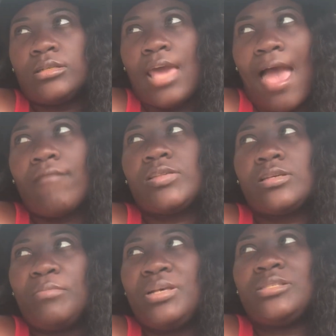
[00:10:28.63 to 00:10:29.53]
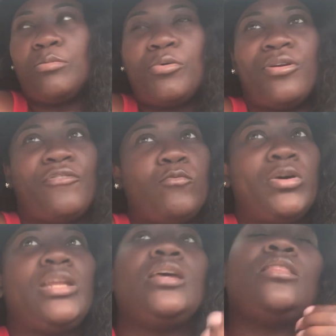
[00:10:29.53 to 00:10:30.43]
have to be supportive of
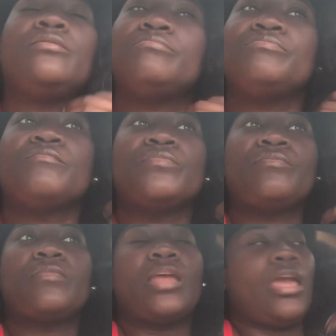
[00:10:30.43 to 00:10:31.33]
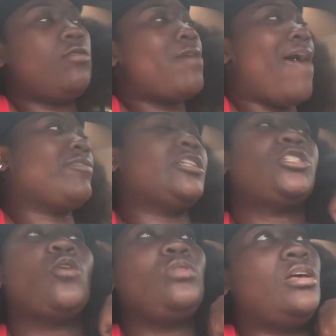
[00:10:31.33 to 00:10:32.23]
one another, and you have to
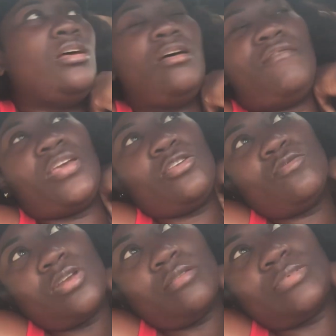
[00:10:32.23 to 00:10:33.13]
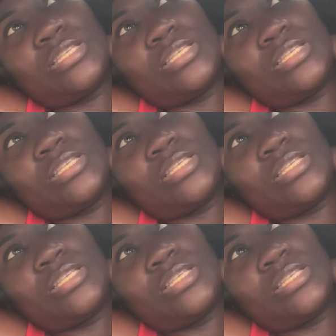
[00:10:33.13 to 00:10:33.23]
show love, and you know what I'm